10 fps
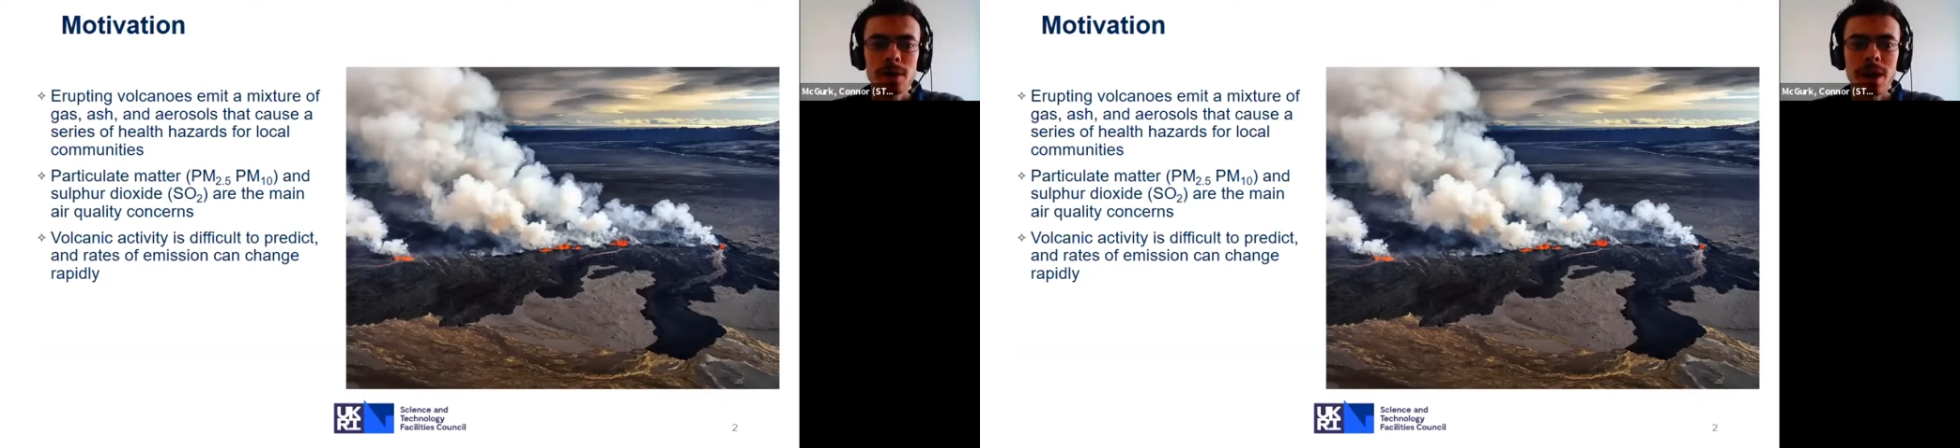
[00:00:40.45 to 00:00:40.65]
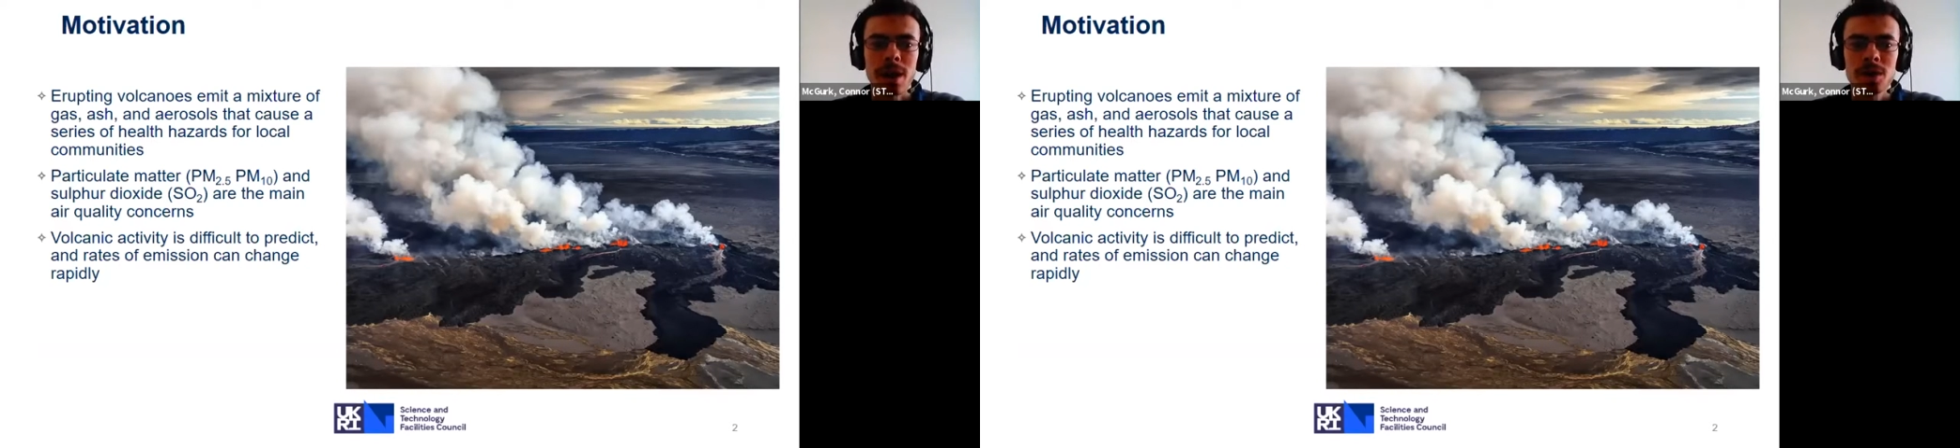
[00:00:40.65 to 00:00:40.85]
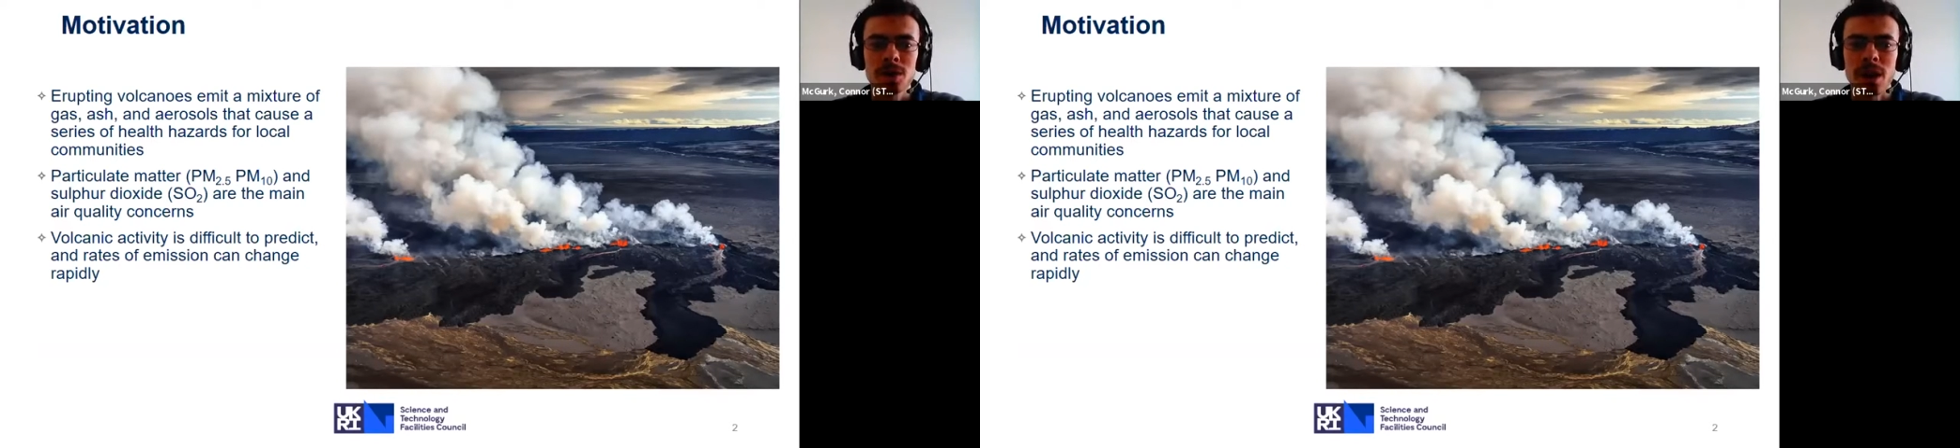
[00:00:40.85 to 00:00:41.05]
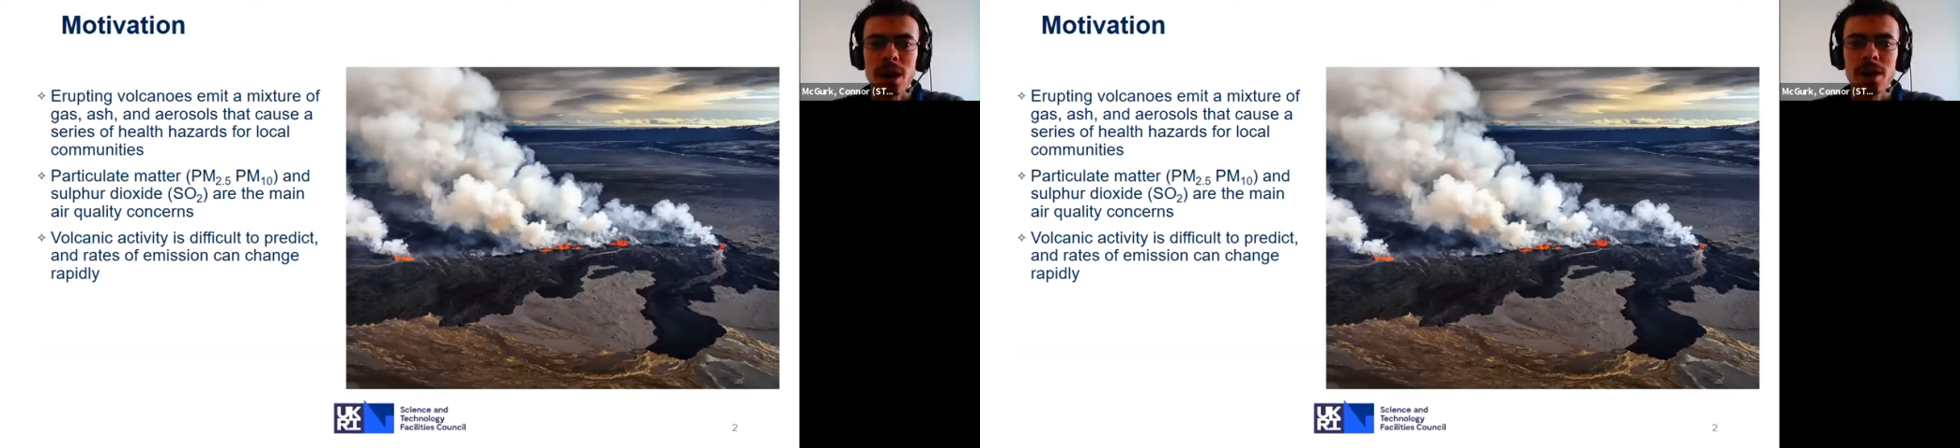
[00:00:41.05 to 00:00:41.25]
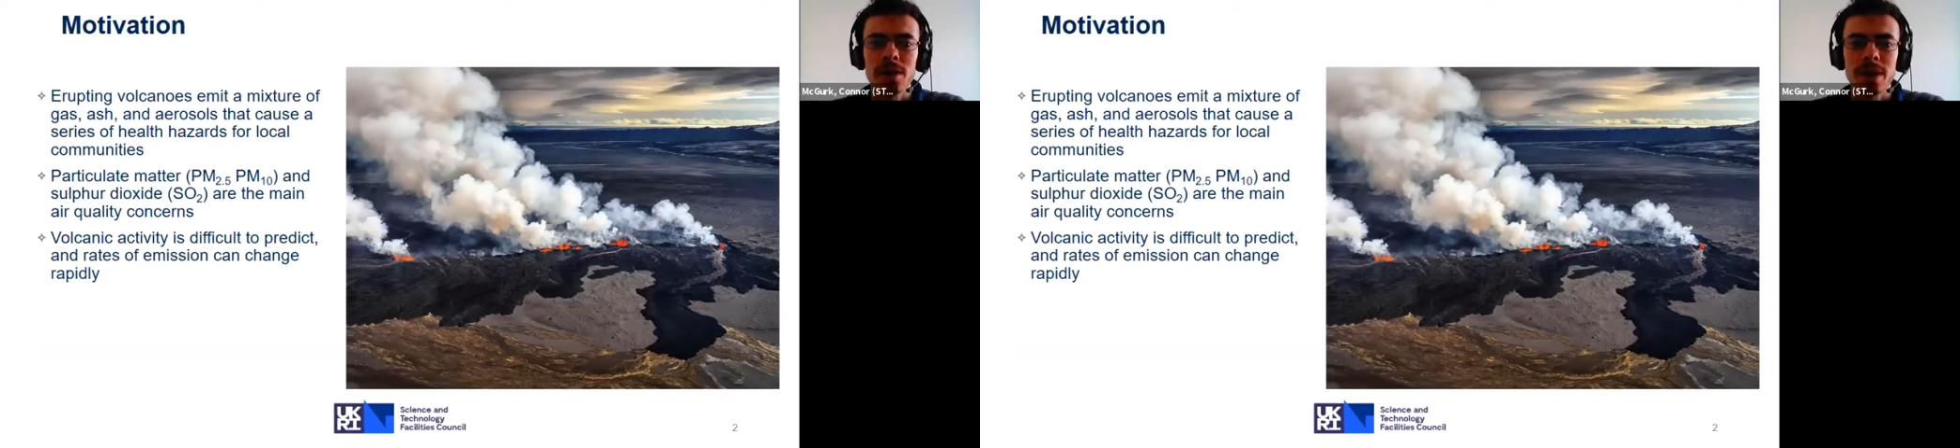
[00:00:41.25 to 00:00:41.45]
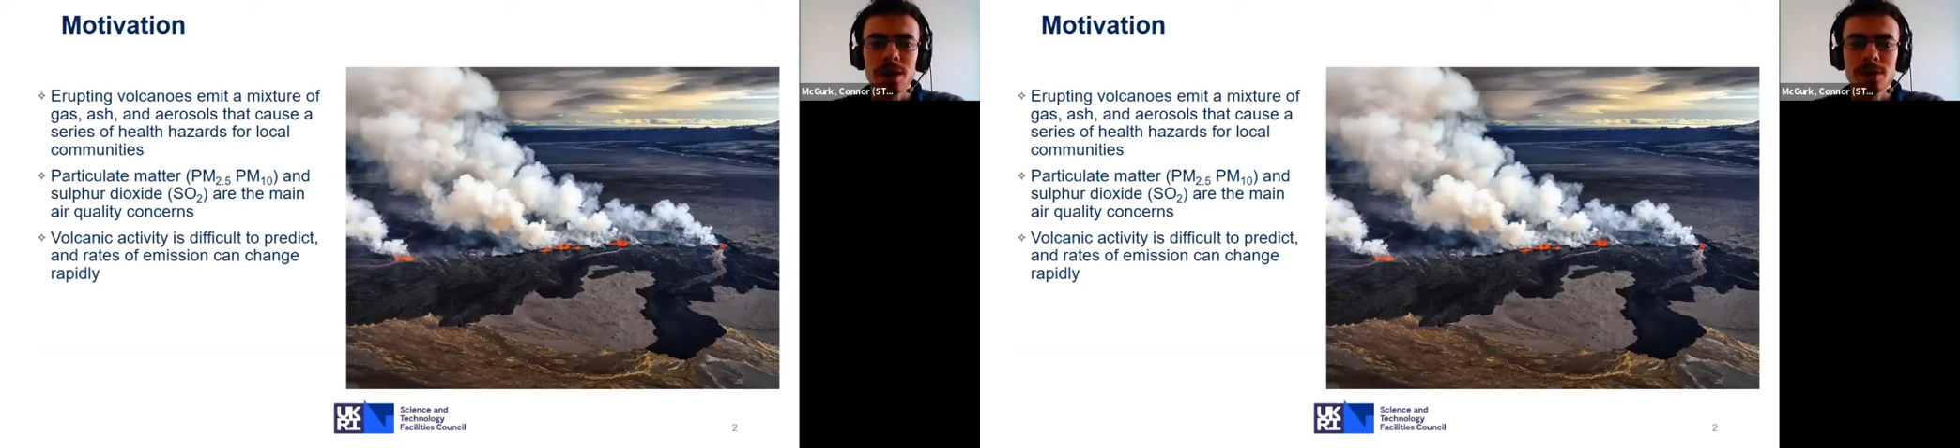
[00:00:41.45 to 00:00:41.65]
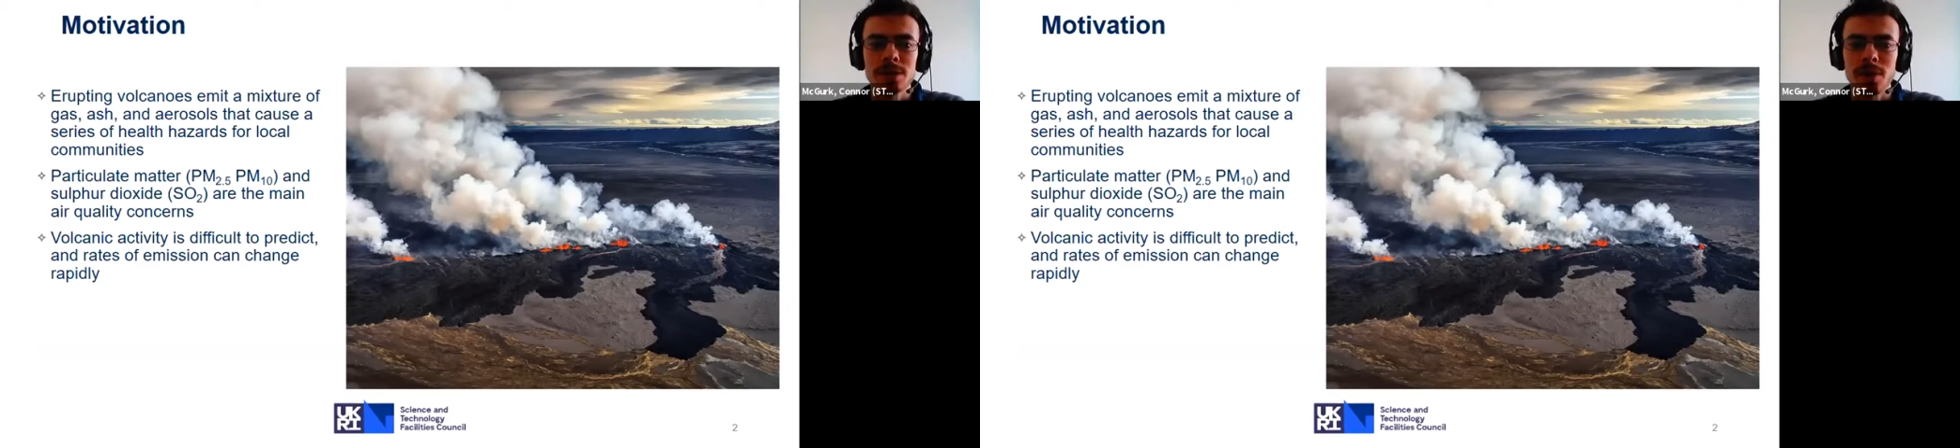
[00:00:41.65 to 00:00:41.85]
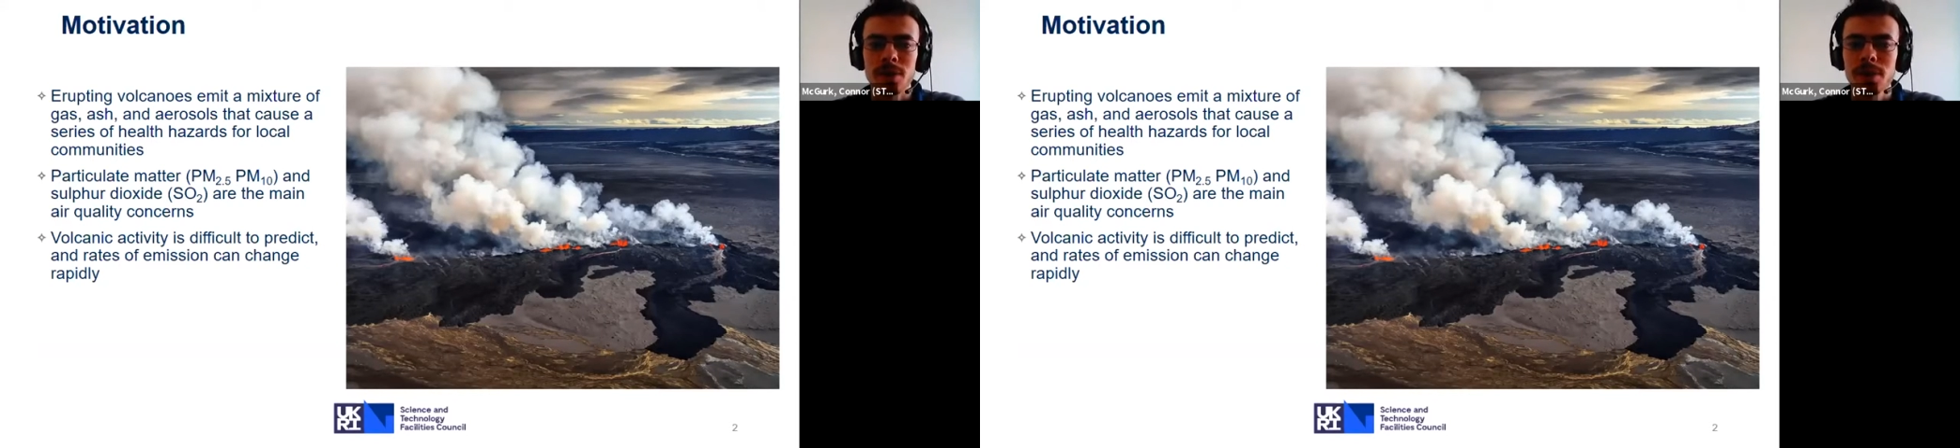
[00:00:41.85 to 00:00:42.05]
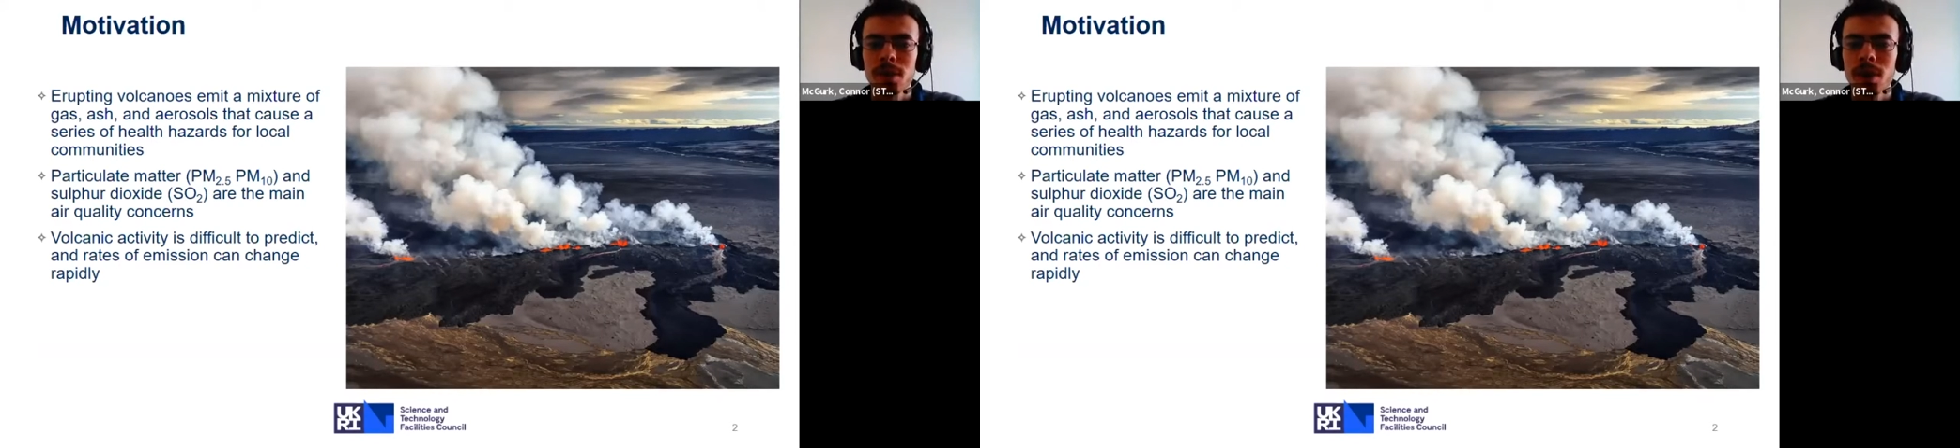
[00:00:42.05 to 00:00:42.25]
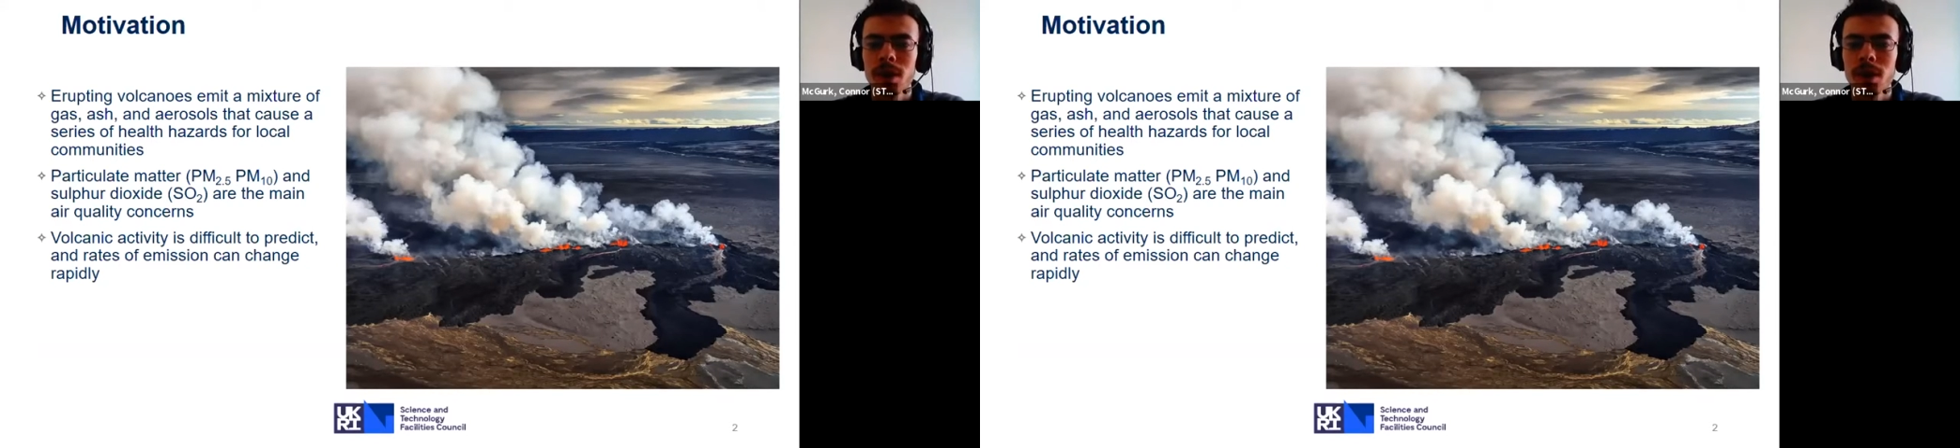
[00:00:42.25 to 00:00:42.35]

ash, and aerosols,